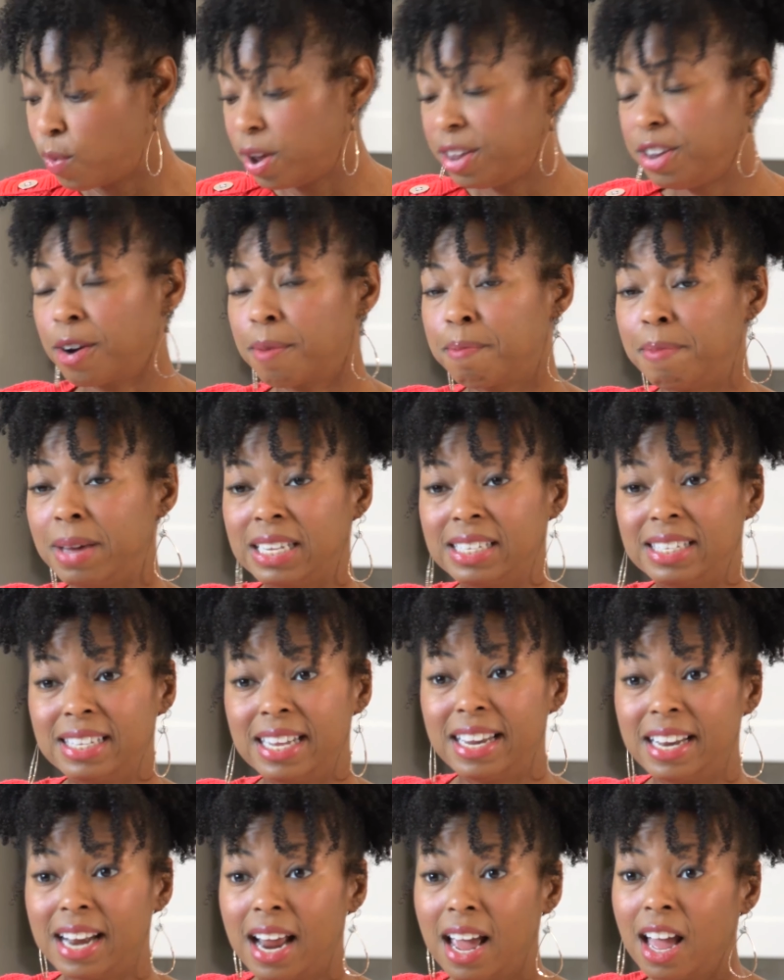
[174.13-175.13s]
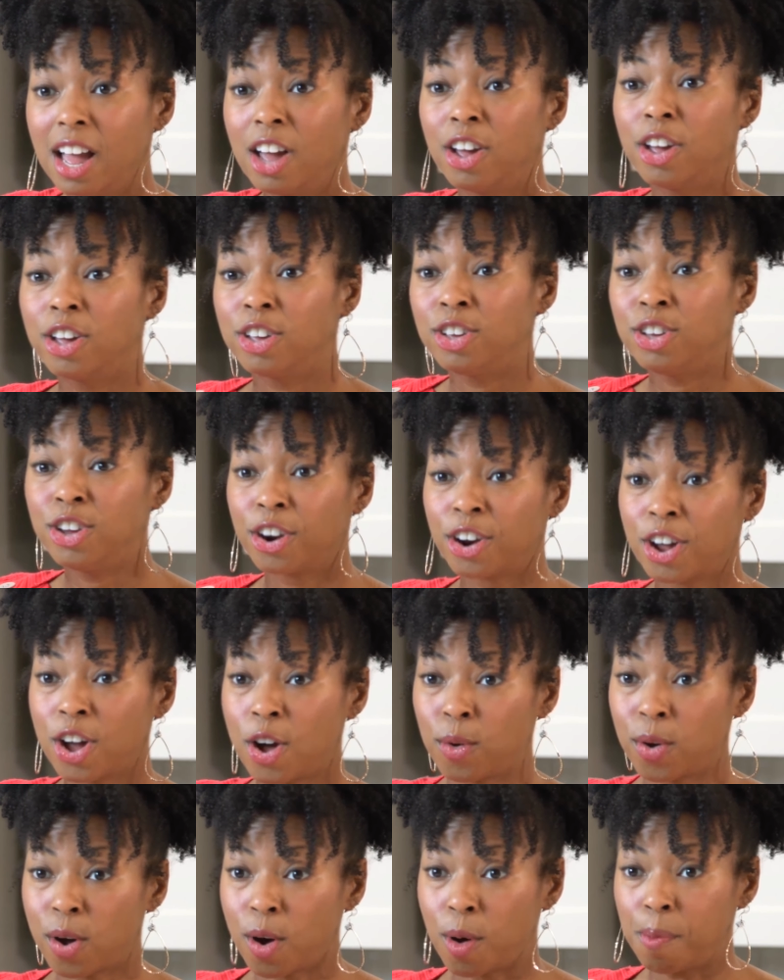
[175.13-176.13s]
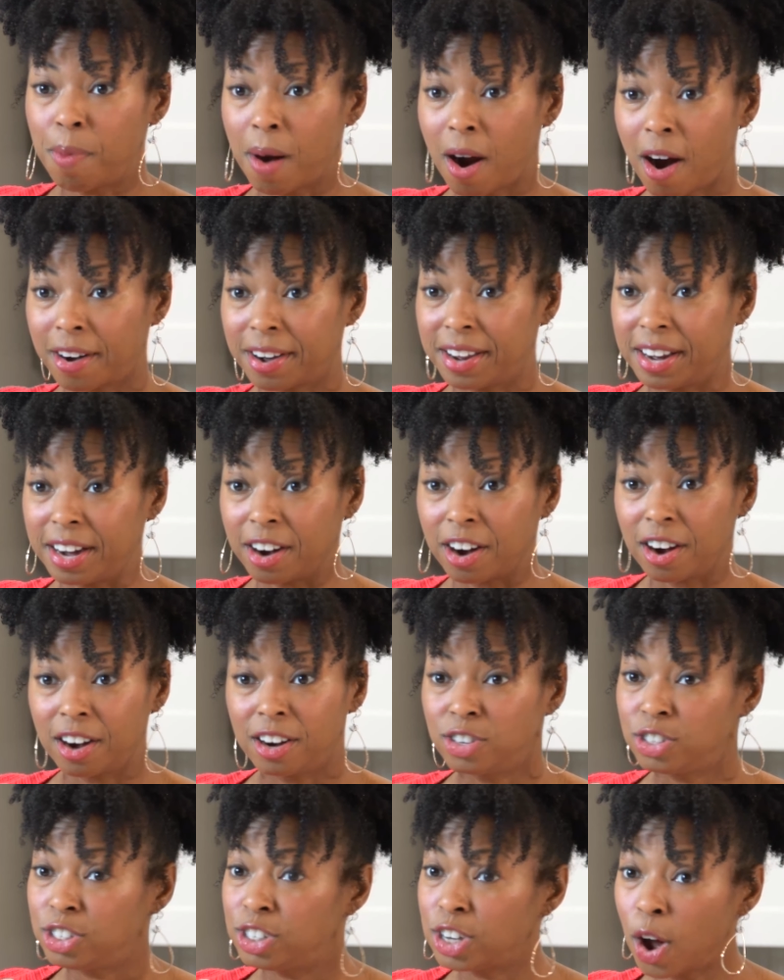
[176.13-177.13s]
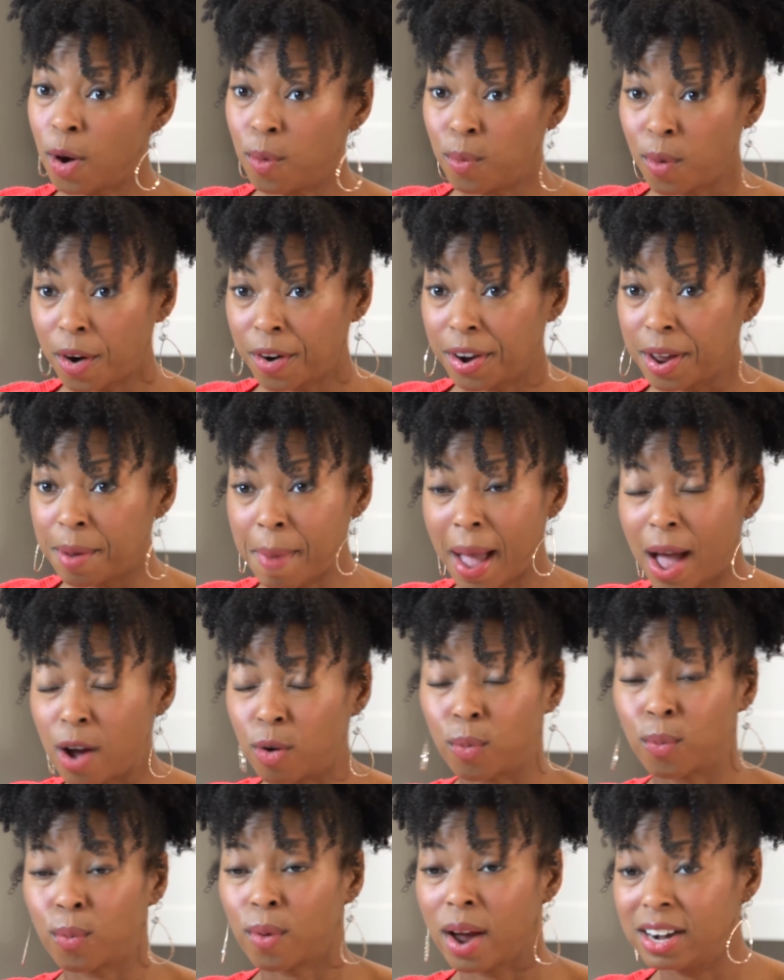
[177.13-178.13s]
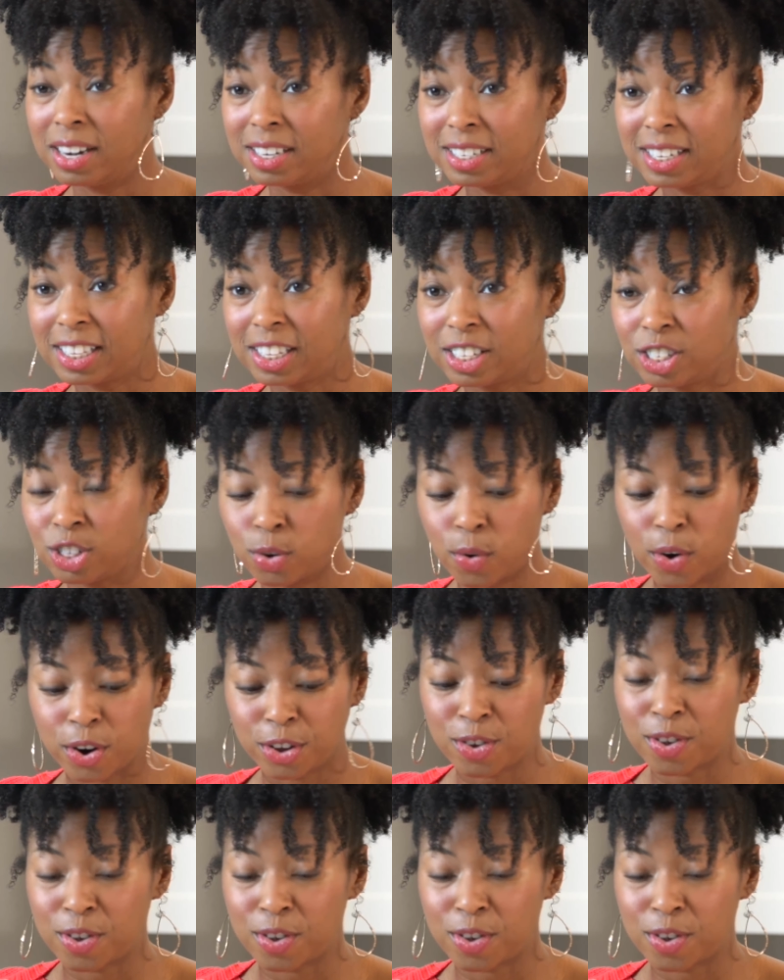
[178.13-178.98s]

when you're missing your cocoa bar here. Don't worry about running to the store.